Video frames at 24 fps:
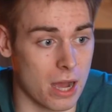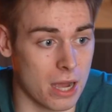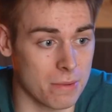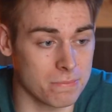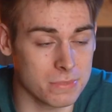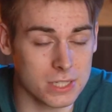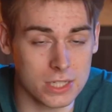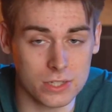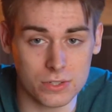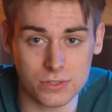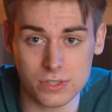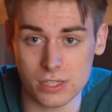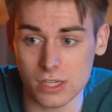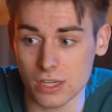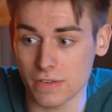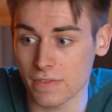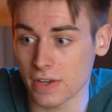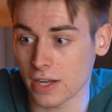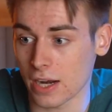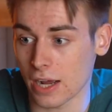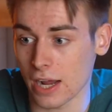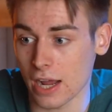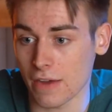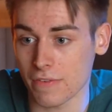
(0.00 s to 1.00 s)
I'm guilty
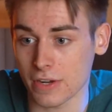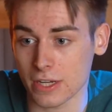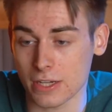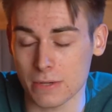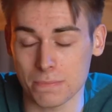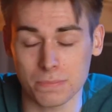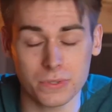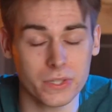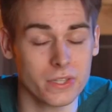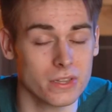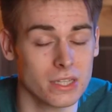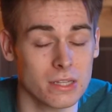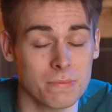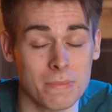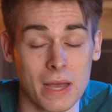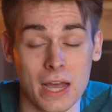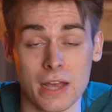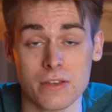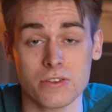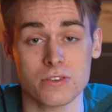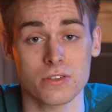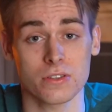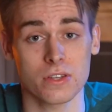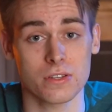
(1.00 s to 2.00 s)
of it. I haven't completely
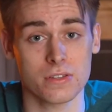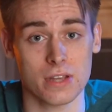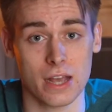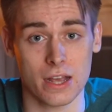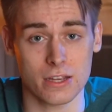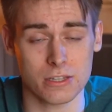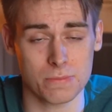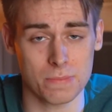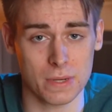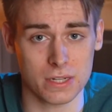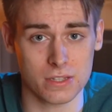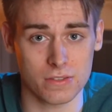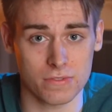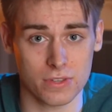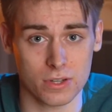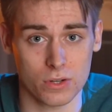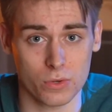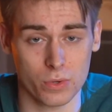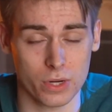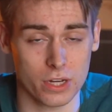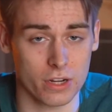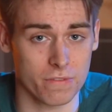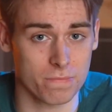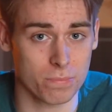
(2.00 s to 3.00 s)
mastered this aspect of the
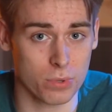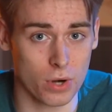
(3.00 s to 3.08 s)
creative